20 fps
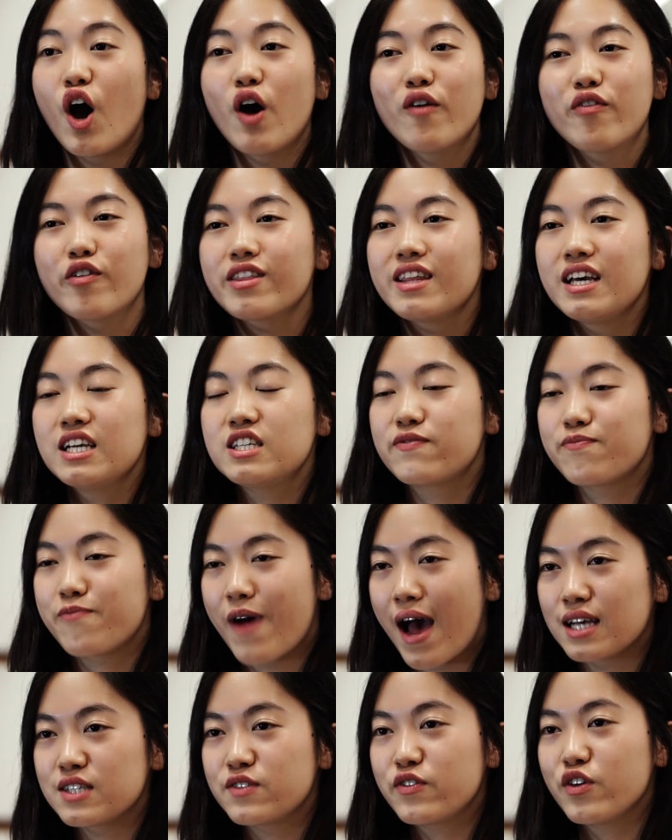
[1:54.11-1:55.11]
Over these
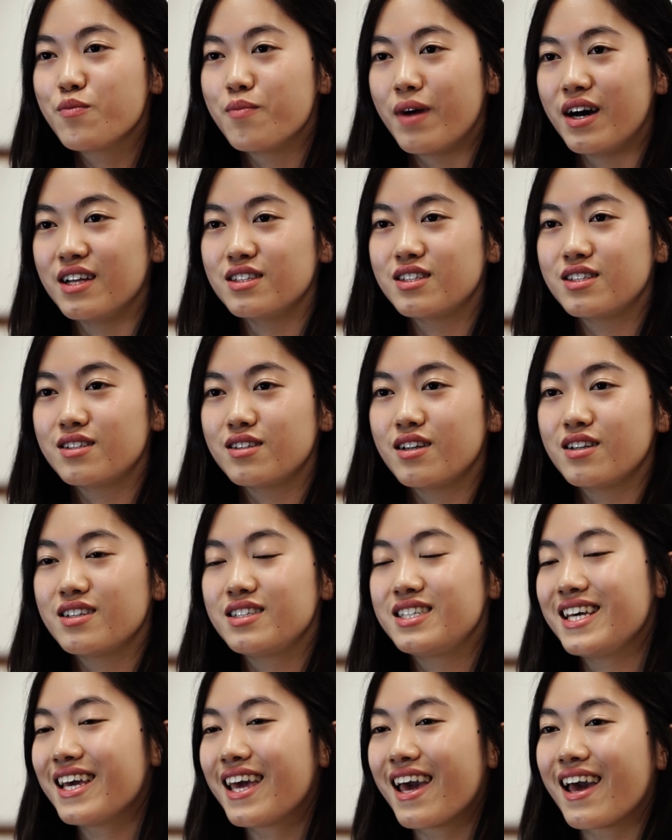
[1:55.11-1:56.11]
past few months,
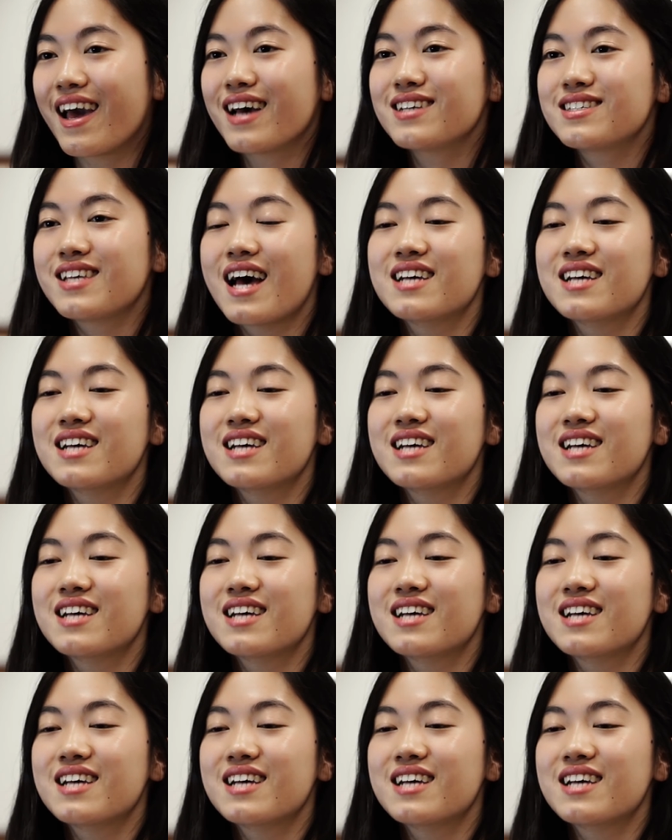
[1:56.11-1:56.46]
TKS